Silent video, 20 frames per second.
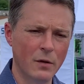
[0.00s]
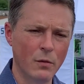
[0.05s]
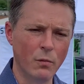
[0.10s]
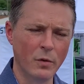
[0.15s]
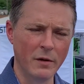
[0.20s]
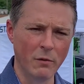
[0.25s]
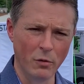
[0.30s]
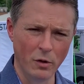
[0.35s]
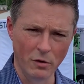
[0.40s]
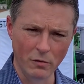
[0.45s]

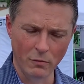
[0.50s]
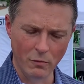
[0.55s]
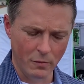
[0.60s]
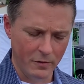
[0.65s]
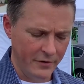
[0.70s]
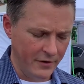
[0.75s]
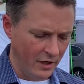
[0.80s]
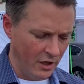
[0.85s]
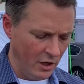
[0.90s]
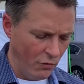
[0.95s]

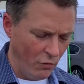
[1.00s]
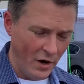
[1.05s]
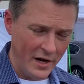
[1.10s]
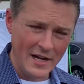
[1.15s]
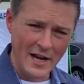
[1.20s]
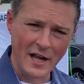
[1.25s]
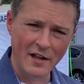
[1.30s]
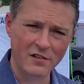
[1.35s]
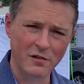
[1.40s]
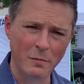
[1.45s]
They're going to
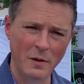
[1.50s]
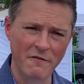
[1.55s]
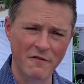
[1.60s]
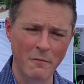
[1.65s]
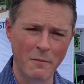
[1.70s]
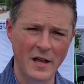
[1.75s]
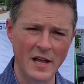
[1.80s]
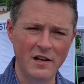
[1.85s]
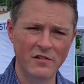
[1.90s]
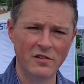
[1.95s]
write down some
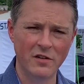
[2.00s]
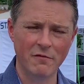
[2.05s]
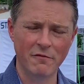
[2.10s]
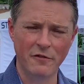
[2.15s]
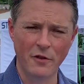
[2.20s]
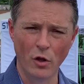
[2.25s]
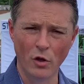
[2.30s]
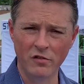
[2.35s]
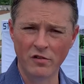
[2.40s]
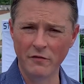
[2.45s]
information.
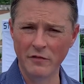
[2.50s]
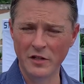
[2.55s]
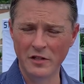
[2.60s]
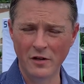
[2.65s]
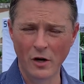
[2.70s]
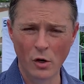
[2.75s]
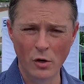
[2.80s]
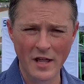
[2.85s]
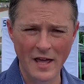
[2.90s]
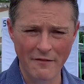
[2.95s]
For those of you that
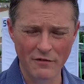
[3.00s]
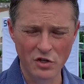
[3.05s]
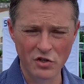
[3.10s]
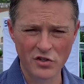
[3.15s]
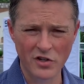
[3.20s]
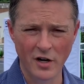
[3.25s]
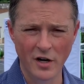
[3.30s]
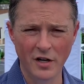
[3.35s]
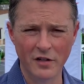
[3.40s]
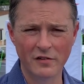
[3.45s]
don't have
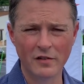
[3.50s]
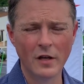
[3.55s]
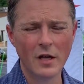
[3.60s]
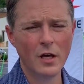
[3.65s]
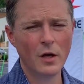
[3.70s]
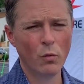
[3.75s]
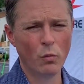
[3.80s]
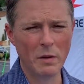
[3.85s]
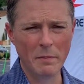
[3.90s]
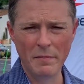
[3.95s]
insurance,
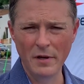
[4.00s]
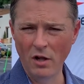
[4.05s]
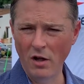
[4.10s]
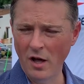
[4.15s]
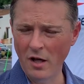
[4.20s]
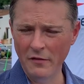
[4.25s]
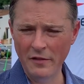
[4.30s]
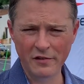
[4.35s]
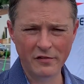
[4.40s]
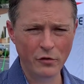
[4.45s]
we bill
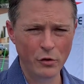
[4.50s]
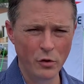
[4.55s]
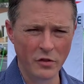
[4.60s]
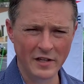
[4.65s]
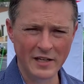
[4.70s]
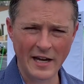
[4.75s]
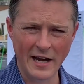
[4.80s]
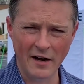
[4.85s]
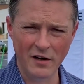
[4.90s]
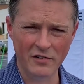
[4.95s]
all this through the
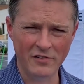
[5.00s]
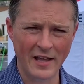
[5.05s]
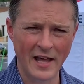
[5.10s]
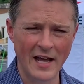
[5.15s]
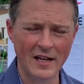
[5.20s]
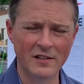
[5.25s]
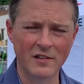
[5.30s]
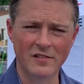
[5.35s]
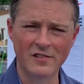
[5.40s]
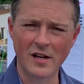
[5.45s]
CARES
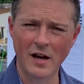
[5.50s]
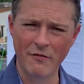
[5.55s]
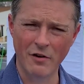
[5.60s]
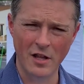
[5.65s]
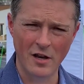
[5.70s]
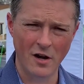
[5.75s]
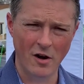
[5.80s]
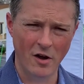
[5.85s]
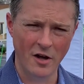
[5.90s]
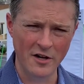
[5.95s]
Act. It's
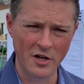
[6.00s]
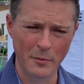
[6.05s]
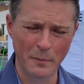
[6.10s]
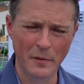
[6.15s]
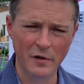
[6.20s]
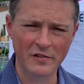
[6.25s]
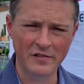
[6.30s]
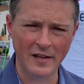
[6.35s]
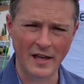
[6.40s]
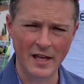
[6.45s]
covered at
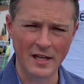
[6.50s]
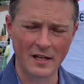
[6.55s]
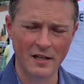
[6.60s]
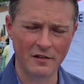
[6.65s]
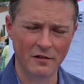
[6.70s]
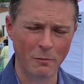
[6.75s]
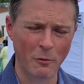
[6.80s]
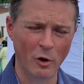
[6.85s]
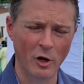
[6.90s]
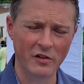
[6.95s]
100%,
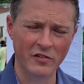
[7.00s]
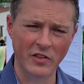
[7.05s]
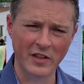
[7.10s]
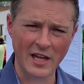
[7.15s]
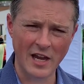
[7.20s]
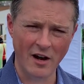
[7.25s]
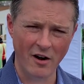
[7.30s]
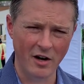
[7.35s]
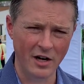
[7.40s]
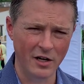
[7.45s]
as well as the
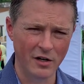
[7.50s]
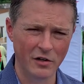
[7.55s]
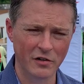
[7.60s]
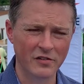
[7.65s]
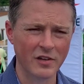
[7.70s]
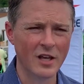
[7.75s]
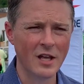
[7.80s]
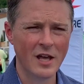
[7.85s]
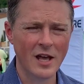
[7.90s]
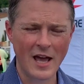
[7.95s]

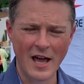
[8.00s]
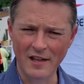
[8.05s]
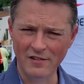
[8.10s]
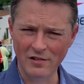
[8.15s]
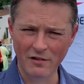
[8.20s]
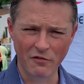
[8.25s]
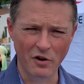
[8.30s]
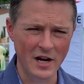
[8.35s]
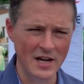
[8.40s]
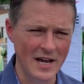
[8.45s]
carriers.
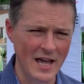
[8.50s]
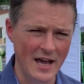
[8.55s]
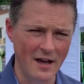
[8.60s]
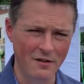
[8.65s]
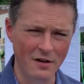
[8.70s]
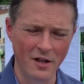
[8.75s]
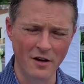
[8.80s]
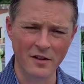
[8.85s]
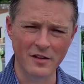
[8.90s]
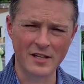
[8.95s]
As of right now,
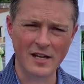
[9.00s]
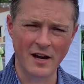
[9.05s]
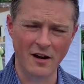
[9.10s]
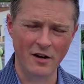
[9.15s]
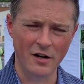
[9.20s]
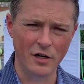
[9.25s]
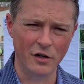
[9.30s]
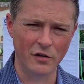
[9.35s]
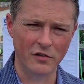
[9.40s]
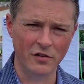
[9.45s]
none of the
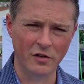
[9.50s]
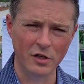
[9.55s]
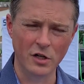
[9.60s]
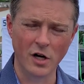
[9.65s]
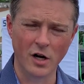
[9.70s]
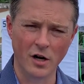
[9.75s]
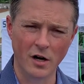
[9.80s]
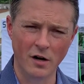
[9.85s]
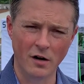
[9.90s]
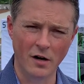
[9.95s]
carriers
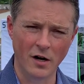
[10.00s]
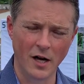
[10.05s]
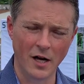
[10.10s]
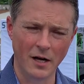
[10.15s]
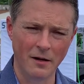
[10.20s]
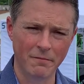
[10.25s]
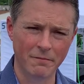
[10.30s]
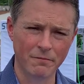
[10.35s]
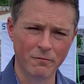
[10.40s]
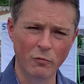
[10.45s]

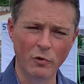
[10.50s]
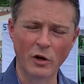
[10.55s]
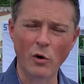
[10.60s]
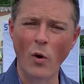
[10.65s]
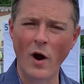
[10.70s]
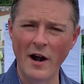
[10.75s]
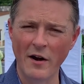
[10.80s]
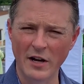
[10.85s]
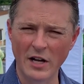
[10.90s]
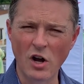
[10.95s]
are
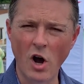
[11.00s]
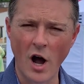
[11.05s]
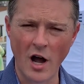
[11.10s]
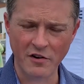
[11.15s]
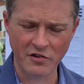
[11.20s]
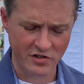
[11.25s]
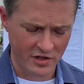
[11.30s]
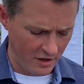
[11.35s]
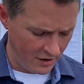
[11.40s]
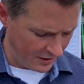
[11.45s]
requiring
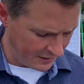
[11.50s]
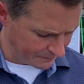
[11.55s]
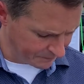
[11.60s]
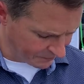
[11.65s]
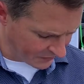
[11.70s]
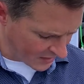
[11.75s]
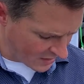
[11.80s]
cost sharing.